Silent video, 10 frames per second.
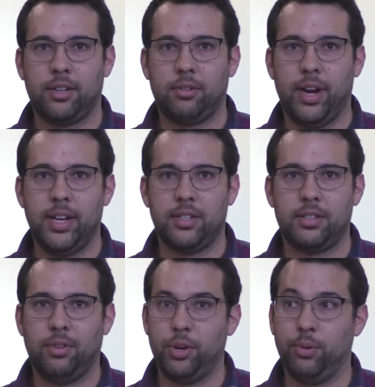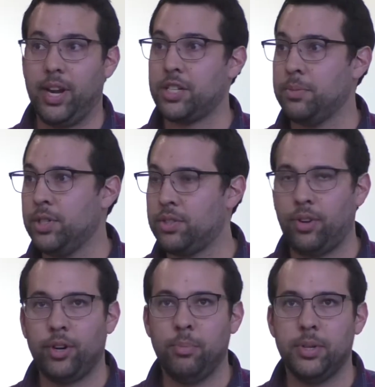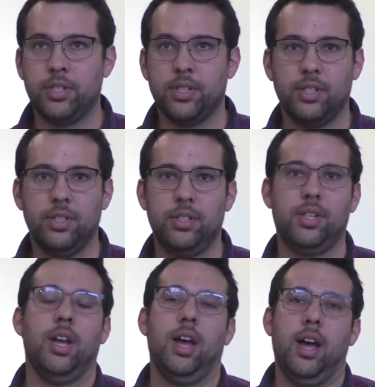creates local customers for local businesses.